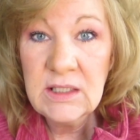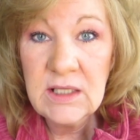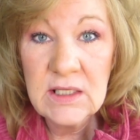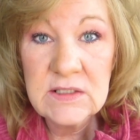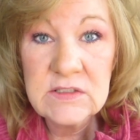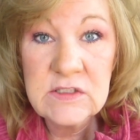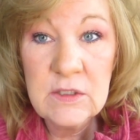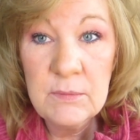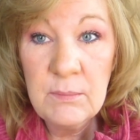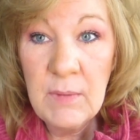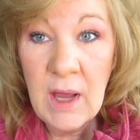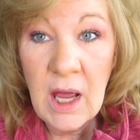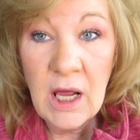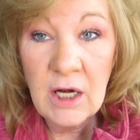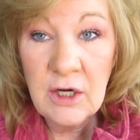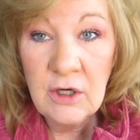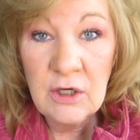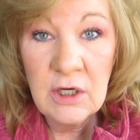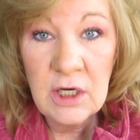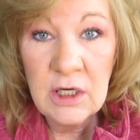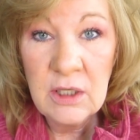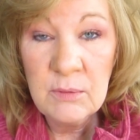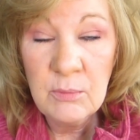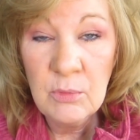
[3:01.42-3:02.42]
doesn't matter
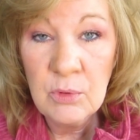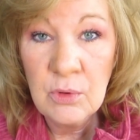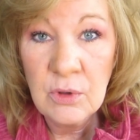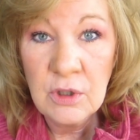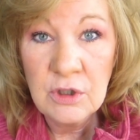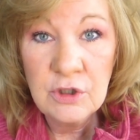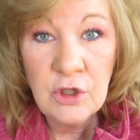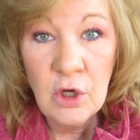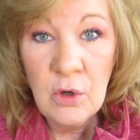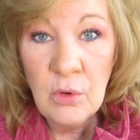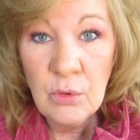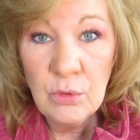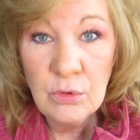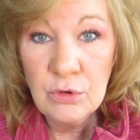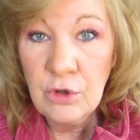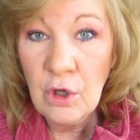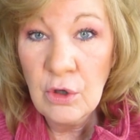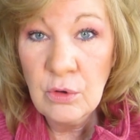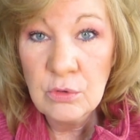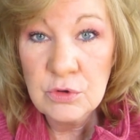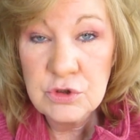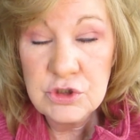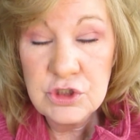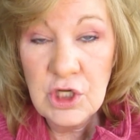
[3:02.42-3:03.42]
anymore. Don't
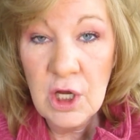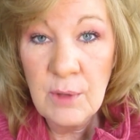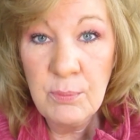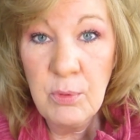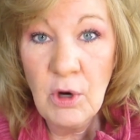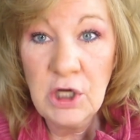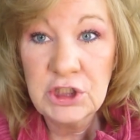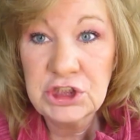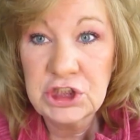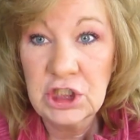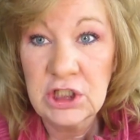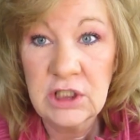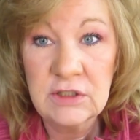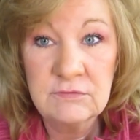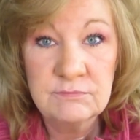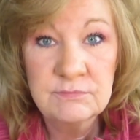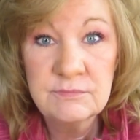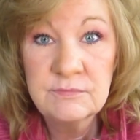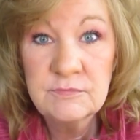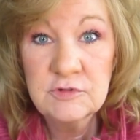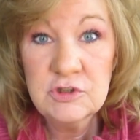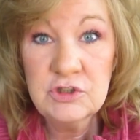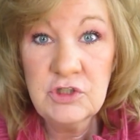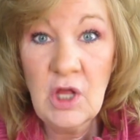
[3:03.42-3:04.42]
stop watching it.
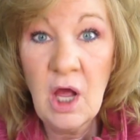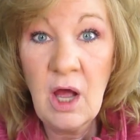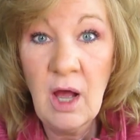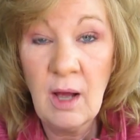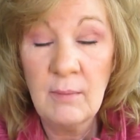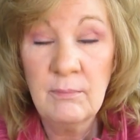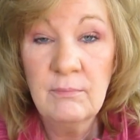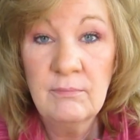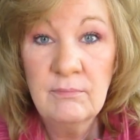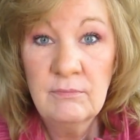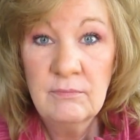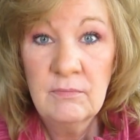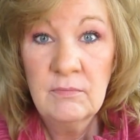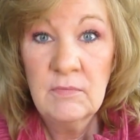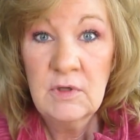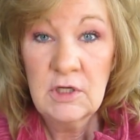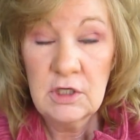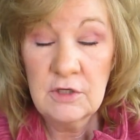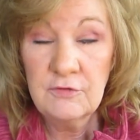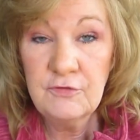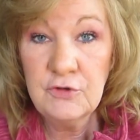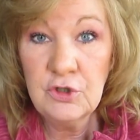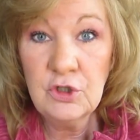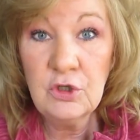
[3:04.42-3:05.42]
Stop.
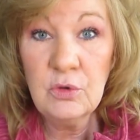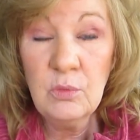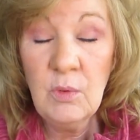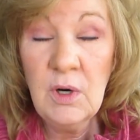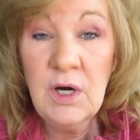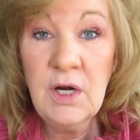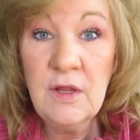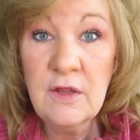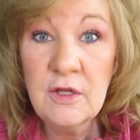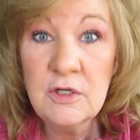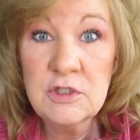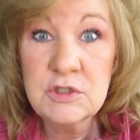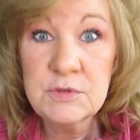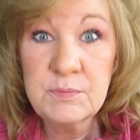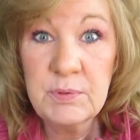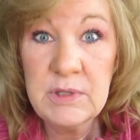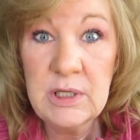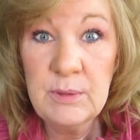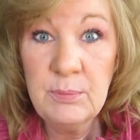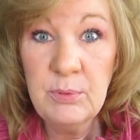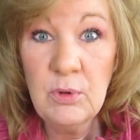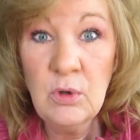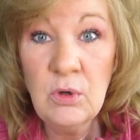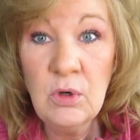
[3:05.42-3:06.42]
If you're one of those
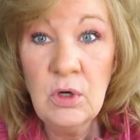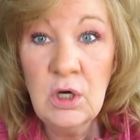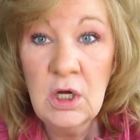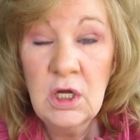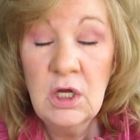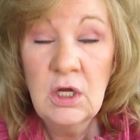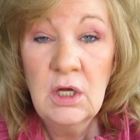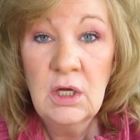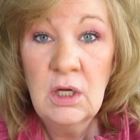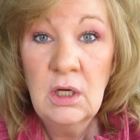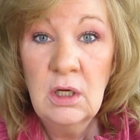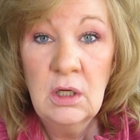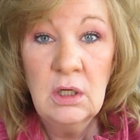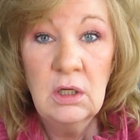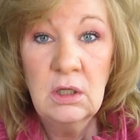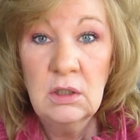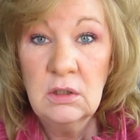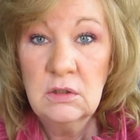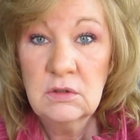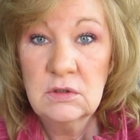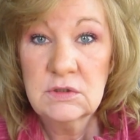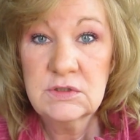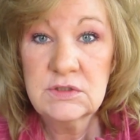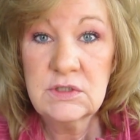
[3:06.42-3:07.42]
people,
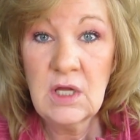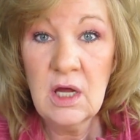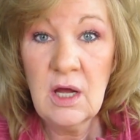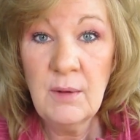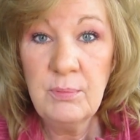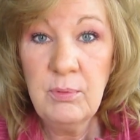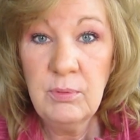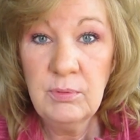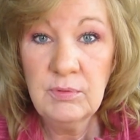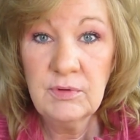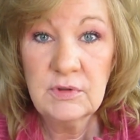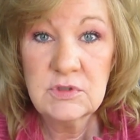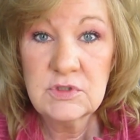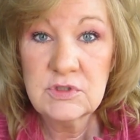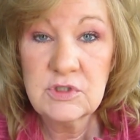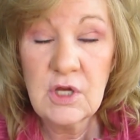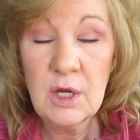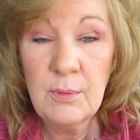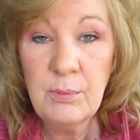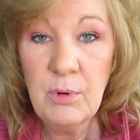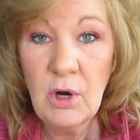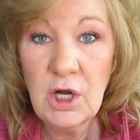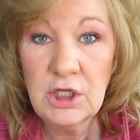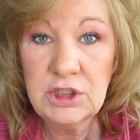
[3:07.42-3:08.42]
stop
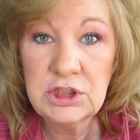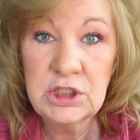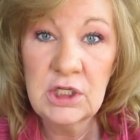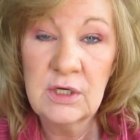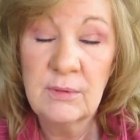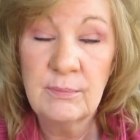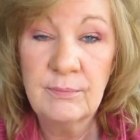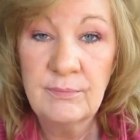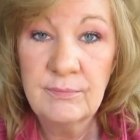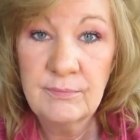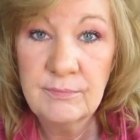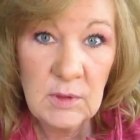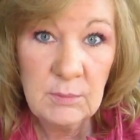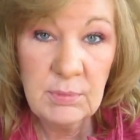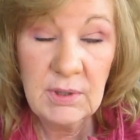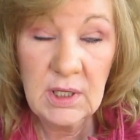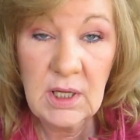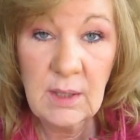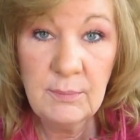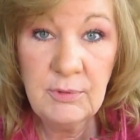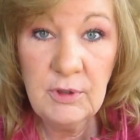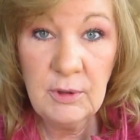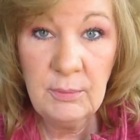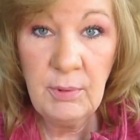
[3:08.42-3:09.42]
watching them. Pick
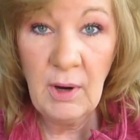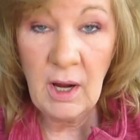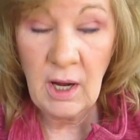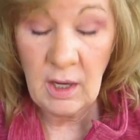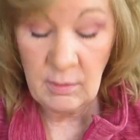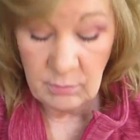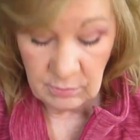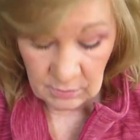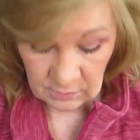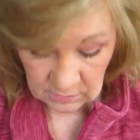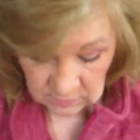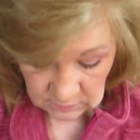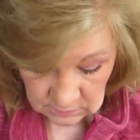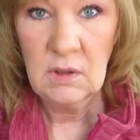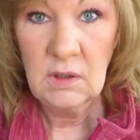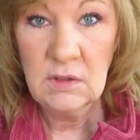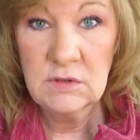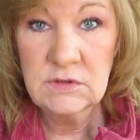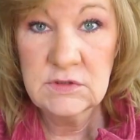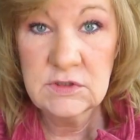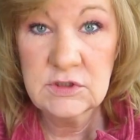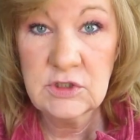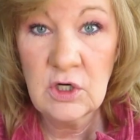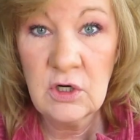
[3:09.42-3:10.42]
up your Bible
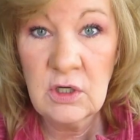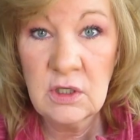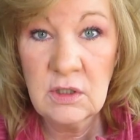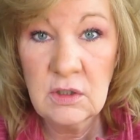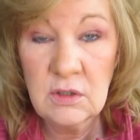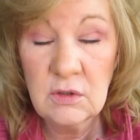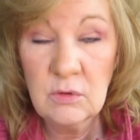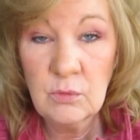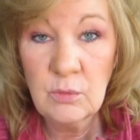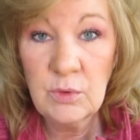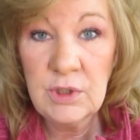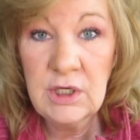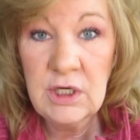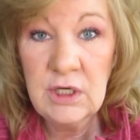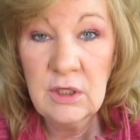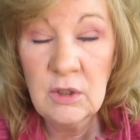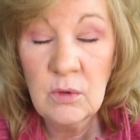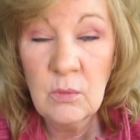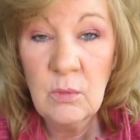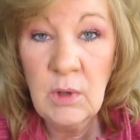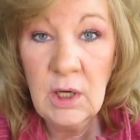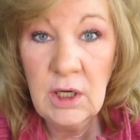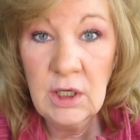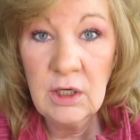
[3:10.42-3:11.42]
and start
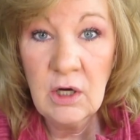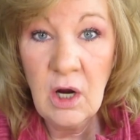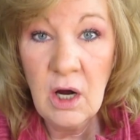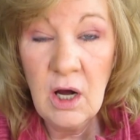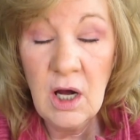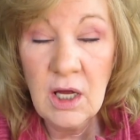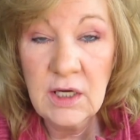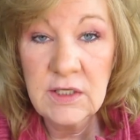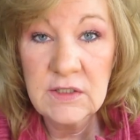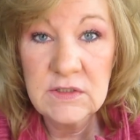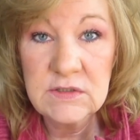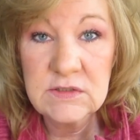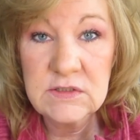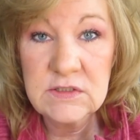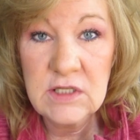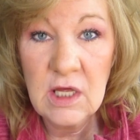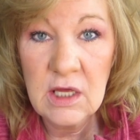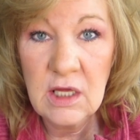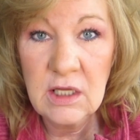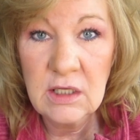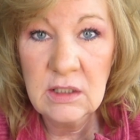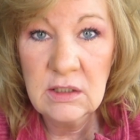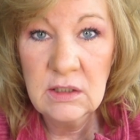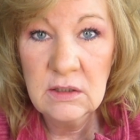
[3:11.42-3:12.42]
reading what God has
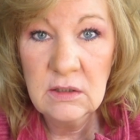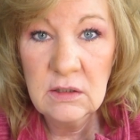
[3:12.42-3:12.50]
said.